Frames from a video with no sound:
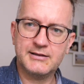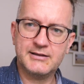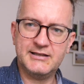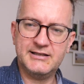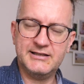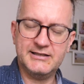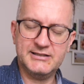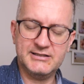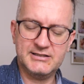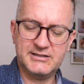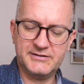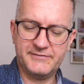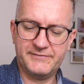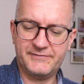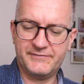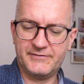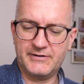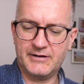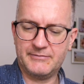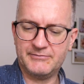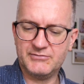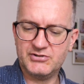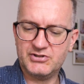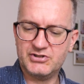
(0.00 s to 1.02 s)

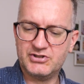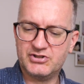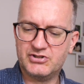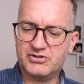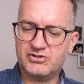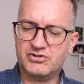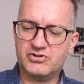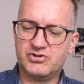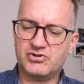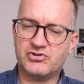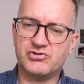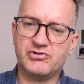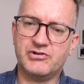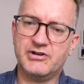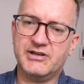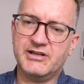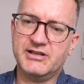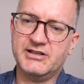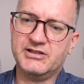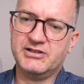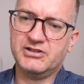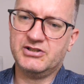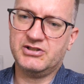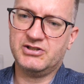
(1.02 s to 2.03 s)
I'm just
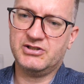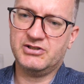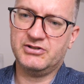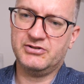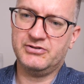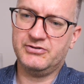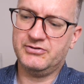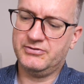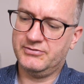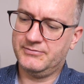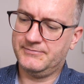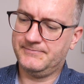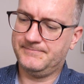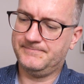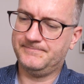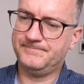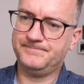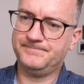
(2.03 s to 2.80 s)
going to